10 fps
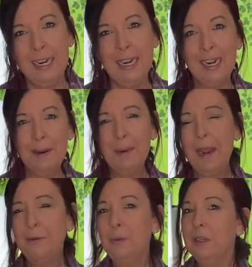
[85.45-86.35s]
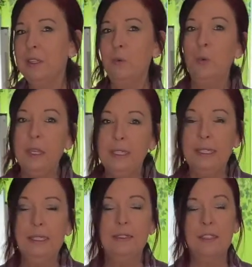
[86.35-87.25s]
and I'm not really
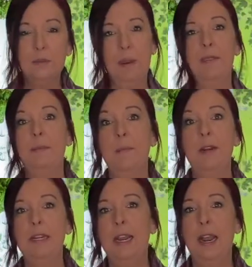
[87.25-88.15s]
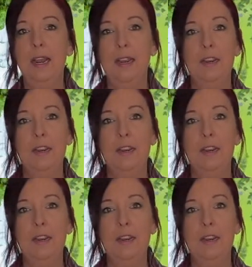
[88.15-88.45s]
willing to spend the money on